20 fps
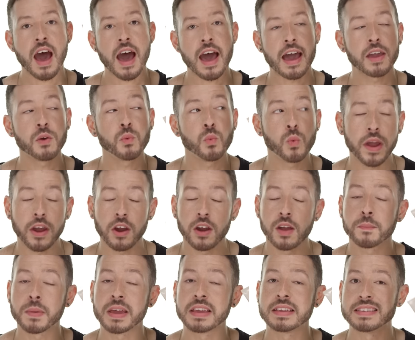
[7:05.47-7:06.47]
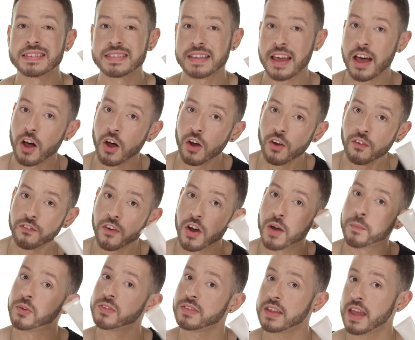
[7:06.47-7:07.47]
I wear it myself
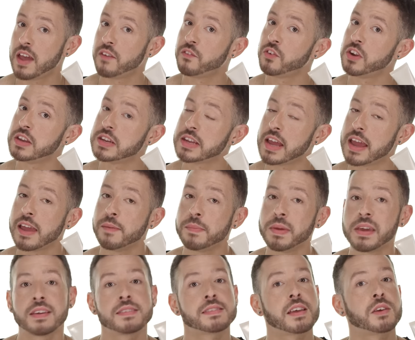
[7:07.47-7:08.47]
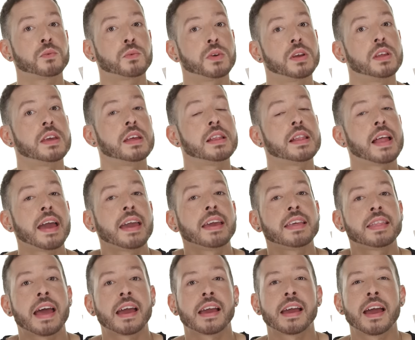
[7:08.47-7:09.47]
almost every day because I really
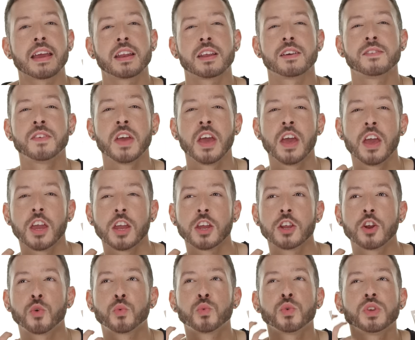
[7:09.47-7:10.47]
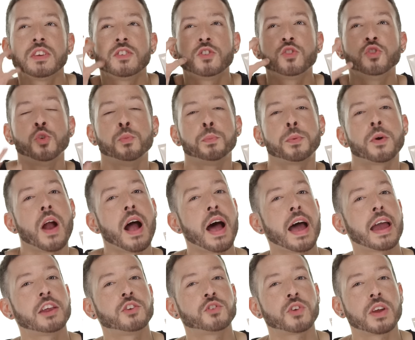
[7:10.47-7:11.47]
like that kind of, you know, really super
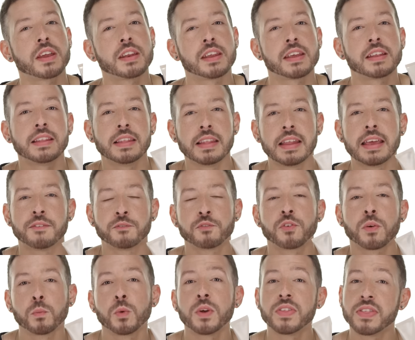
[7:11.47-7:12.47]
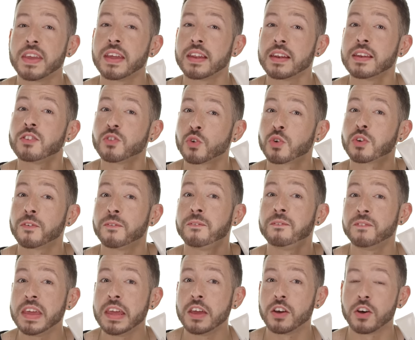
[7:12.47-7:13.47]
hydrated, lit from within sort of
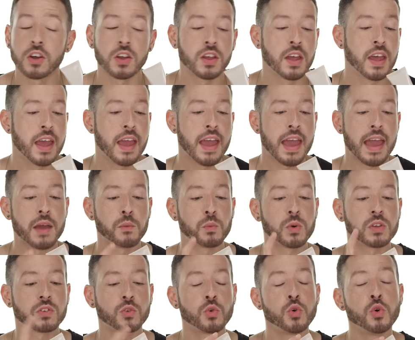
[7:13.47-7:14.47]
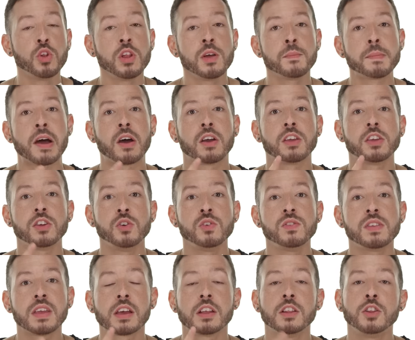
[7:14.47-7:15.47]
feel. And what's cool about
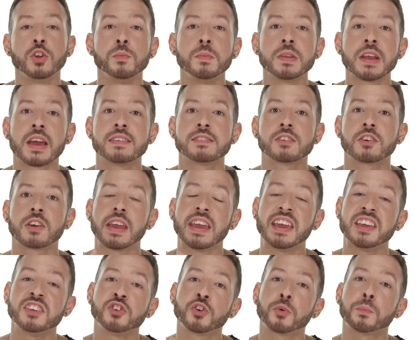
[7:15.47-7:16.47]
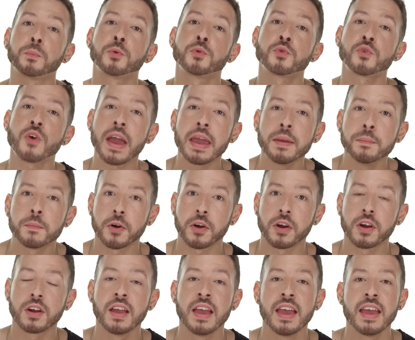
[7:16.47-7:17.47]
using a luminizer in your
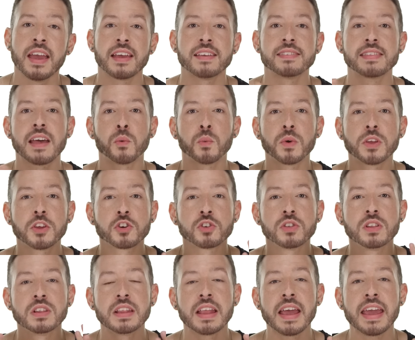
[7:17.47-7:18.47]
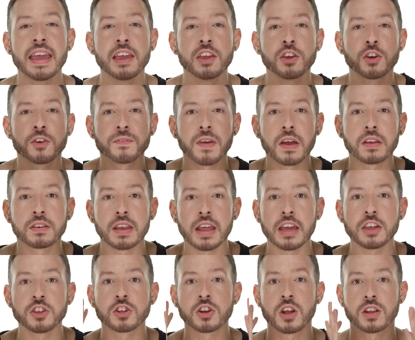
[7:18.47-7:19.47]
primer is that when you're laying your
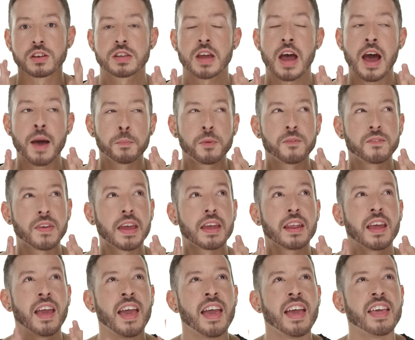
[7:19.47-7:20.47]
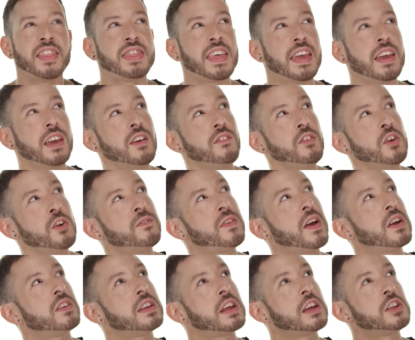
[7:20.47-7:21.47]
foundation on top of it, think of your
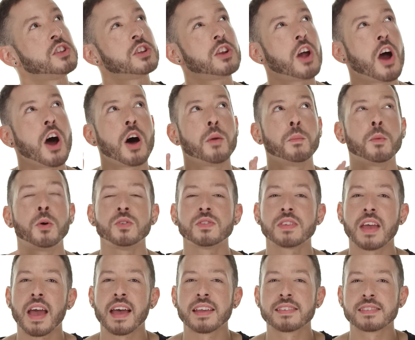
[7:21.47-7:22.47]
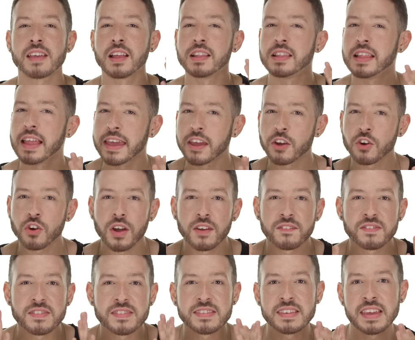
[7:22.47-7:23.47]
foundation almost as a layer
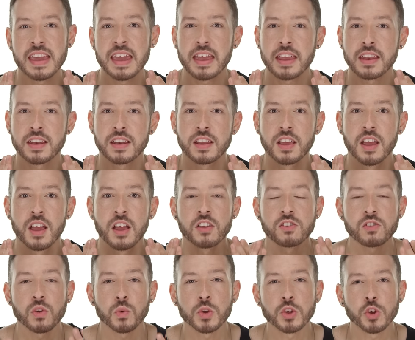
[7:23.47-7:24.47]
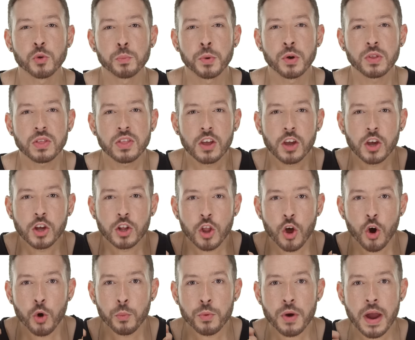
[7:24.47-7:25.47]
of skin. So when you put the
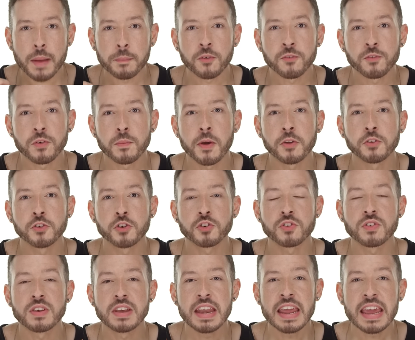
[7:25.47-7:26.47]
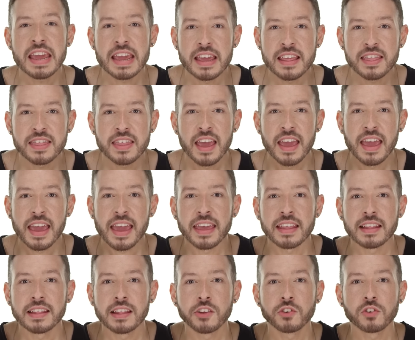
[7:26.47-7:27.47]
glow primer from underneath,
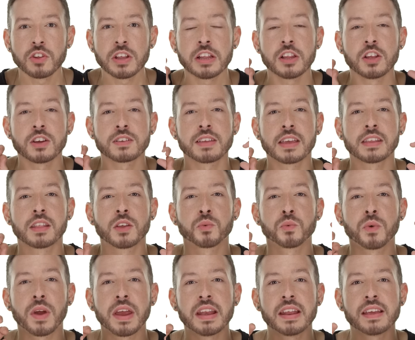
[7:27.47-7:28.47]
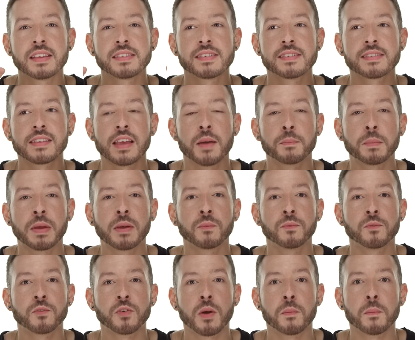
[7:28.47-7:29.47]
it literally looks like the radiance is coming
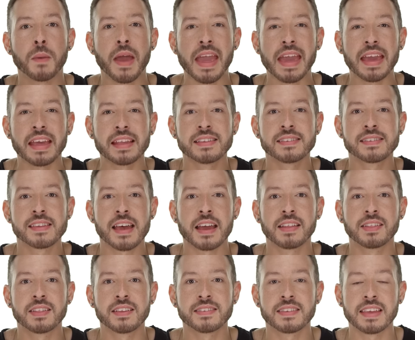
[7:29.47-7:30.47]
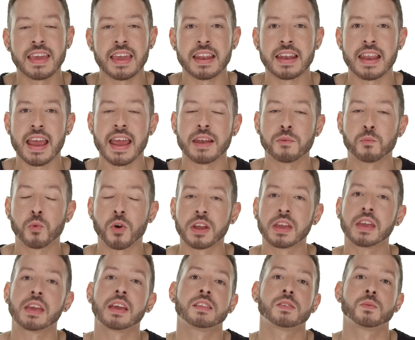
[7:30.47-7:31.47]
from inside the skin and
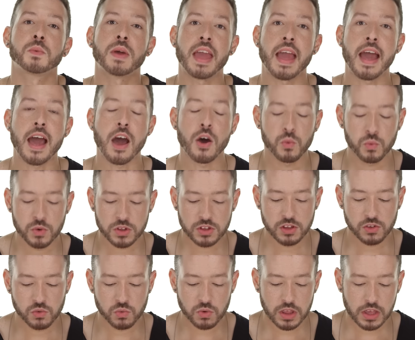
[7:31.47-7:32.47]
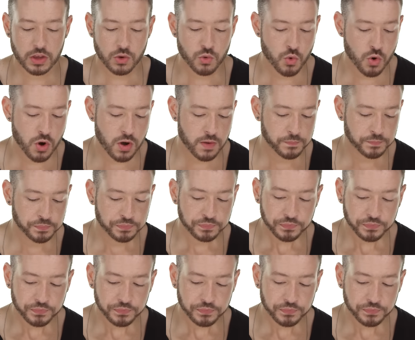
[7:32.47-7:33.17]
working its way out, which is really cool.